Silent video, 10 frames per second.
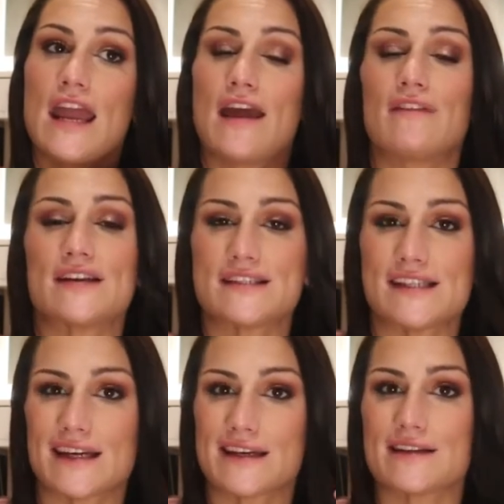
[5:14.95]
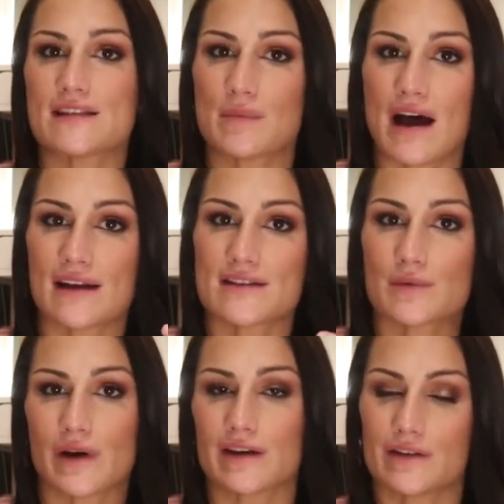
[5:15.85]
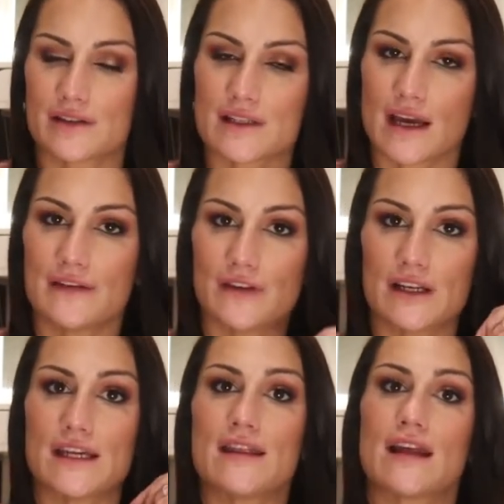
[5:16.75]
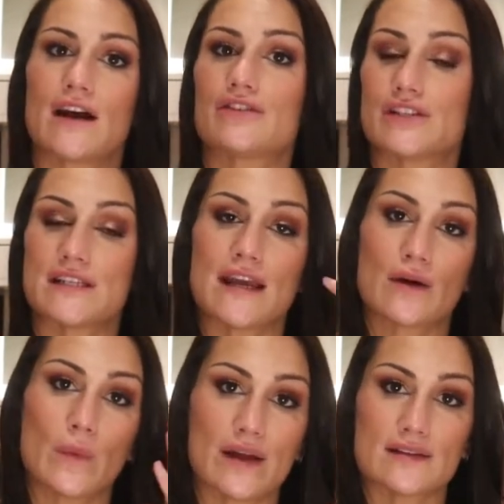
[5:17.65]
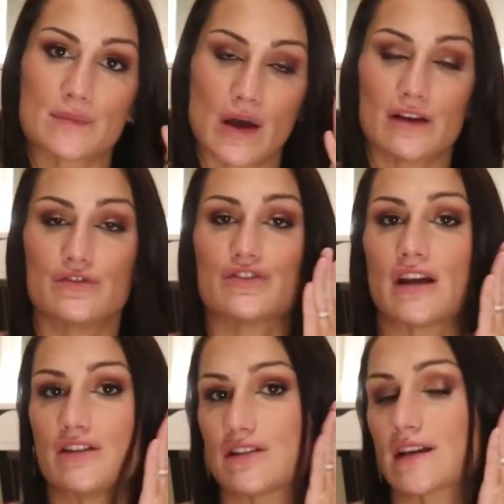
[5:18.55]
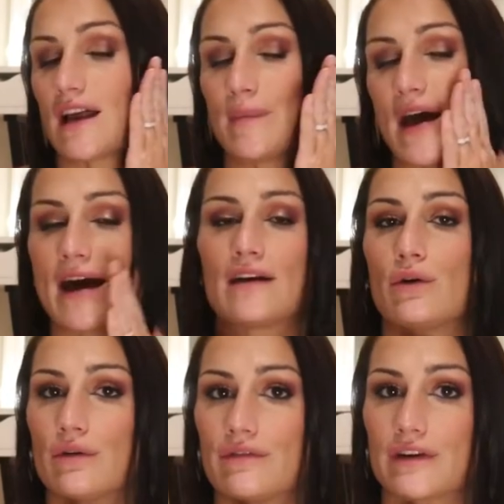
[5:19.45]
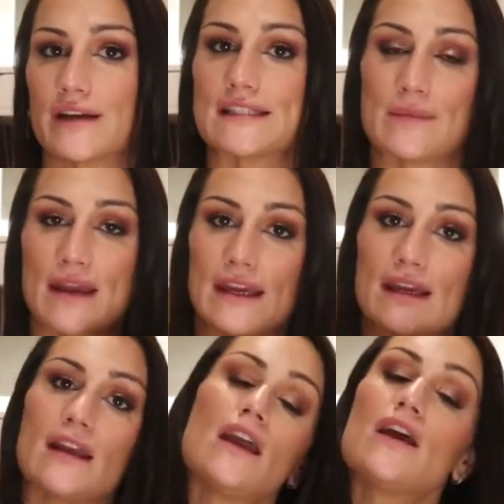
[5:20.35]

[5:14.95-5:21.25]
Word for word: if I see any spots where it looks kind of funky then I'll just take a wet sponge and just kind of pat over it to make it